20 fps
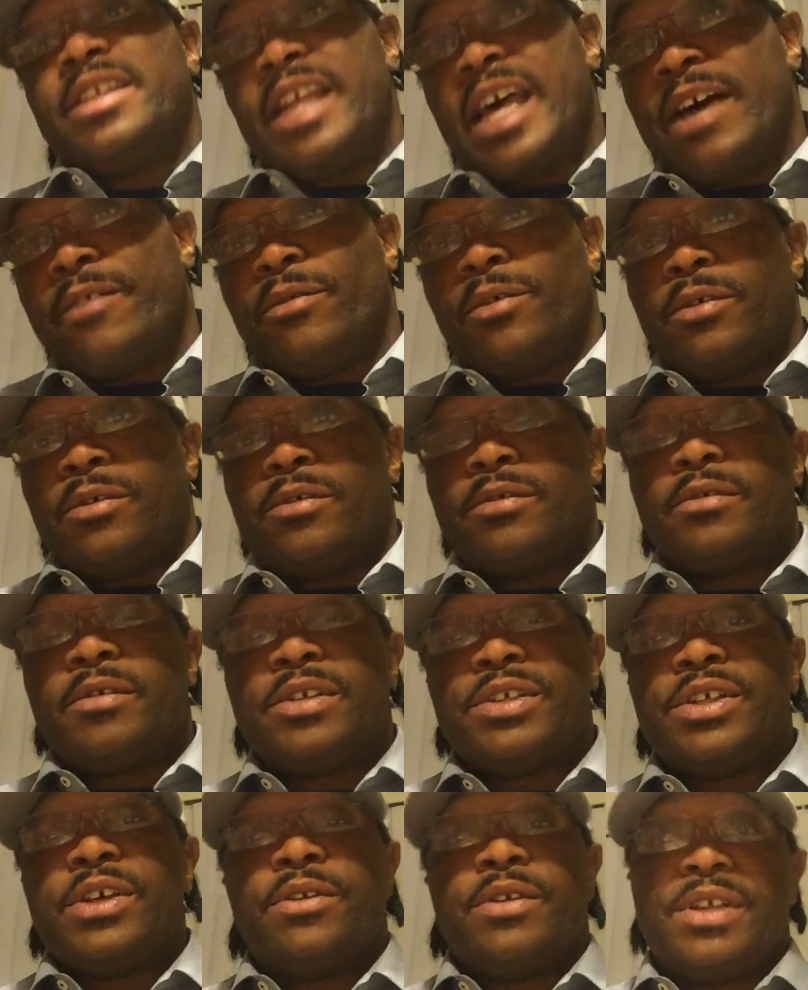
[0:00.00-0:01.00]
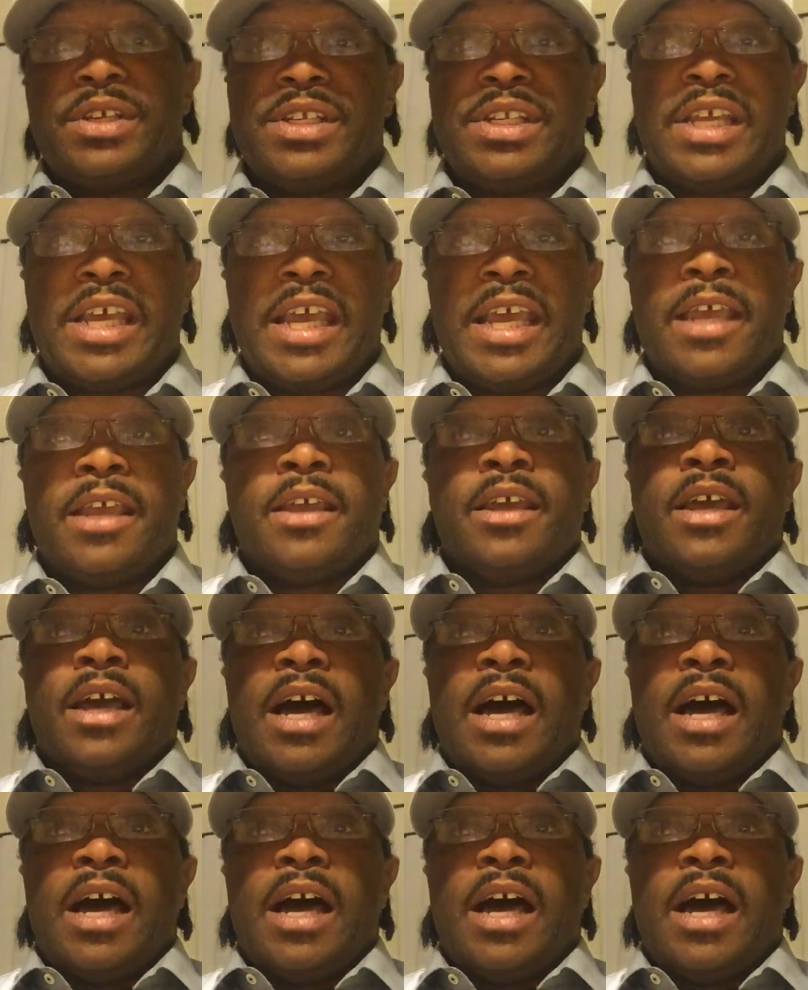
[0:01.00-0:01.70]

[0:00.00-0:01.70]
level, so to say.